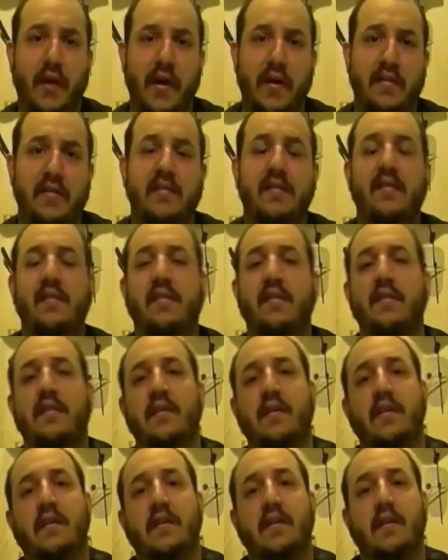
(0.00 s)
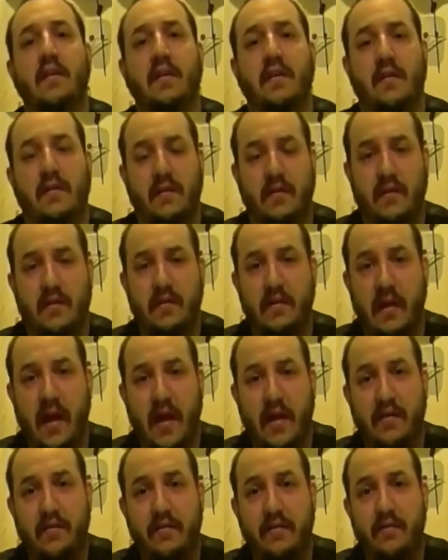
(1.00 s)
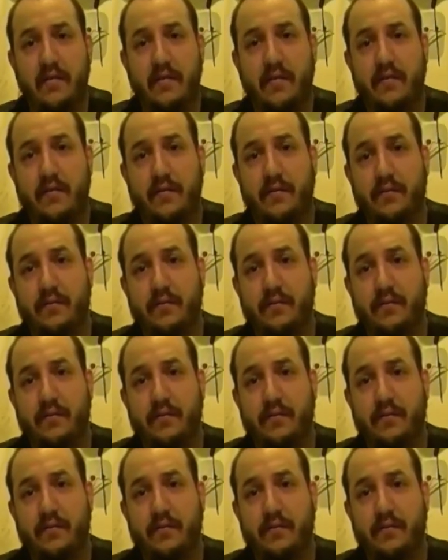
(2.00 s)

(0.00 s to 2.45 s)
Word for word: rights life,